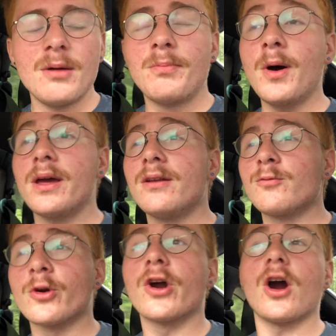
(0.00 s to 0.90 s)
But
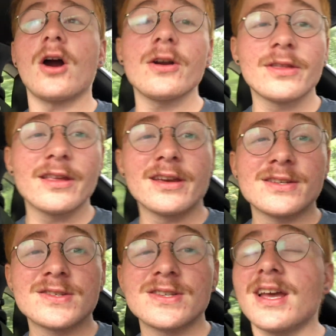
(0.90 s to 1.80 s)

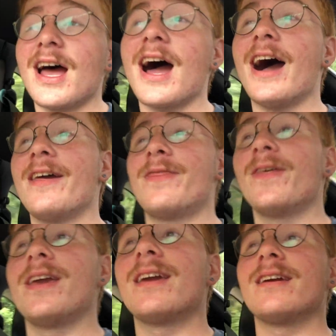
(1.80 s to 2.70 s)
regardless, I
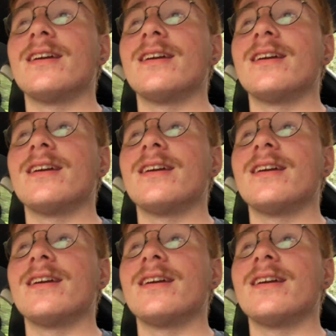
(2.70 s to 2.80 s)
think